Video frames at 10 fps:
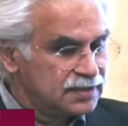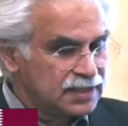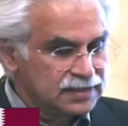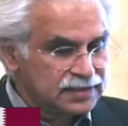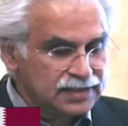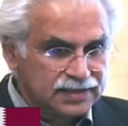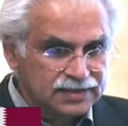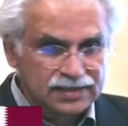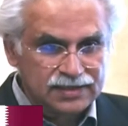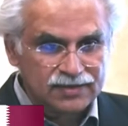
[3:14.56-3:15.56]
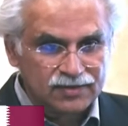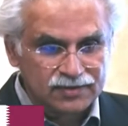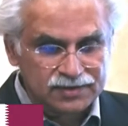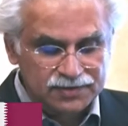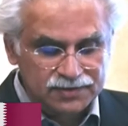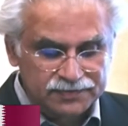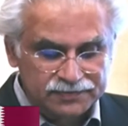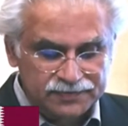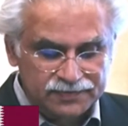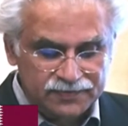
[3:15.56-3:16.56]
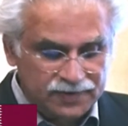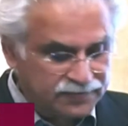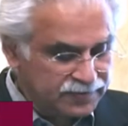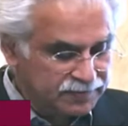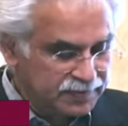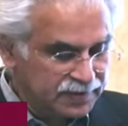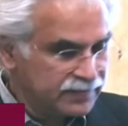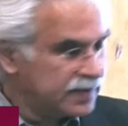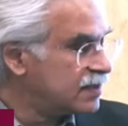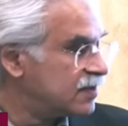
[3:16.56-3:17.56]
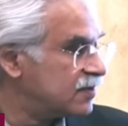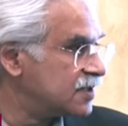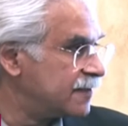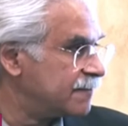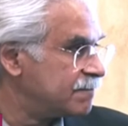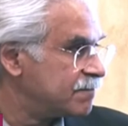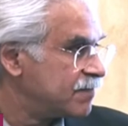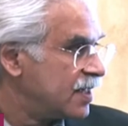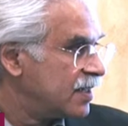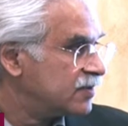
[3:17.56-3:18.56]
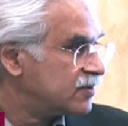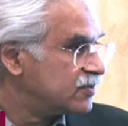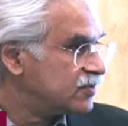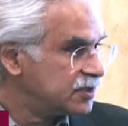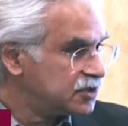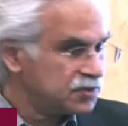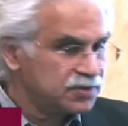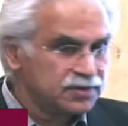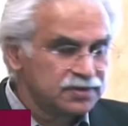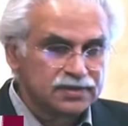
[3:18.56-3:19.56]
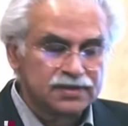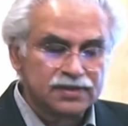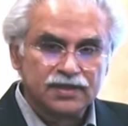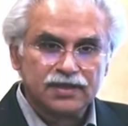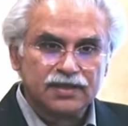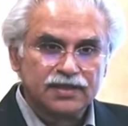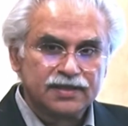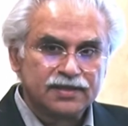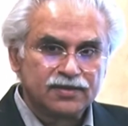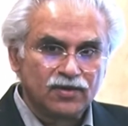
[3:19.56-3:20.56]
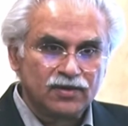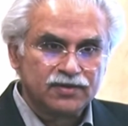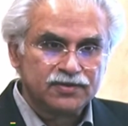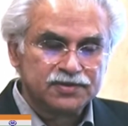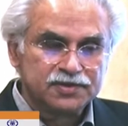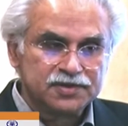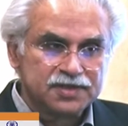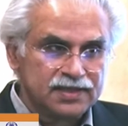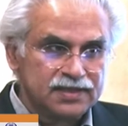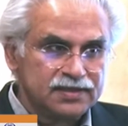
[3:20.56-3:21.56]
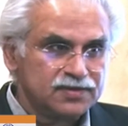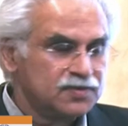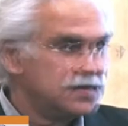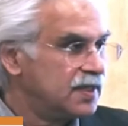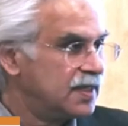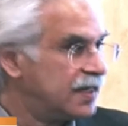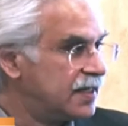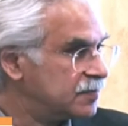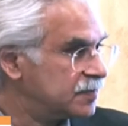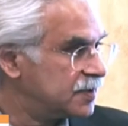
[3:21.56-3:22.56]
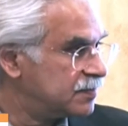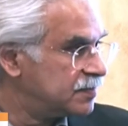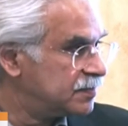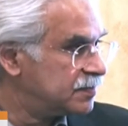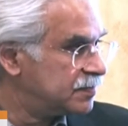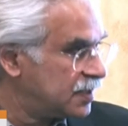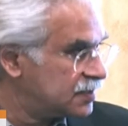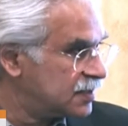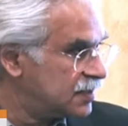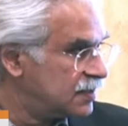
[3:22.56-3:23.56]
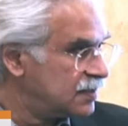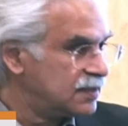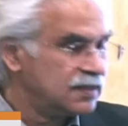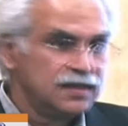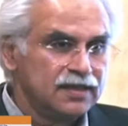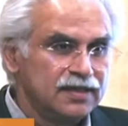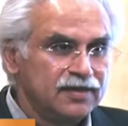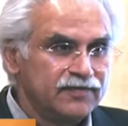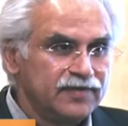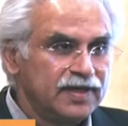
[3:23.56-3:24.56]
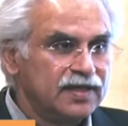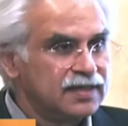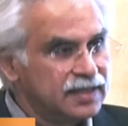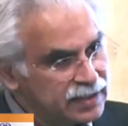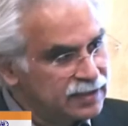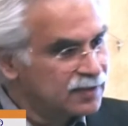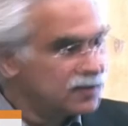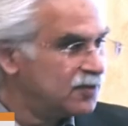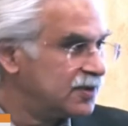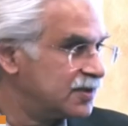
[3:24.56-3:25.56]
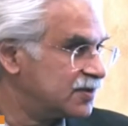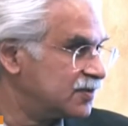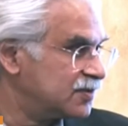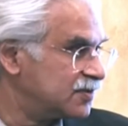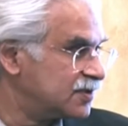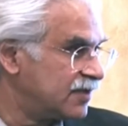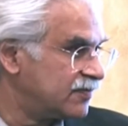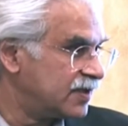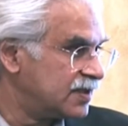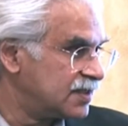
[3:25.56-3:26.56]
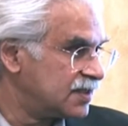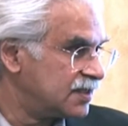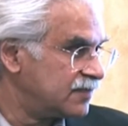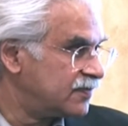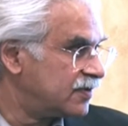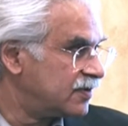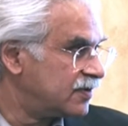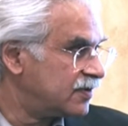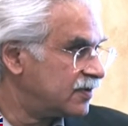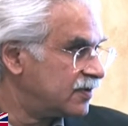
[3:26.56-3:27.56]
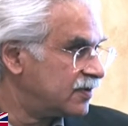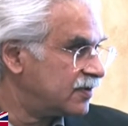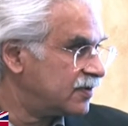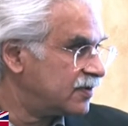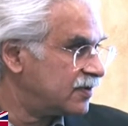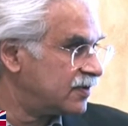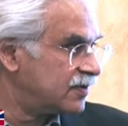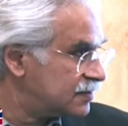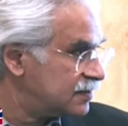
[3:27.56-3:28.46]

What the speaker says: His Excellency also worked with me very closely to ensure that all those Chinese who will end up in Pakistan will again go into self-quarantine for 14 days.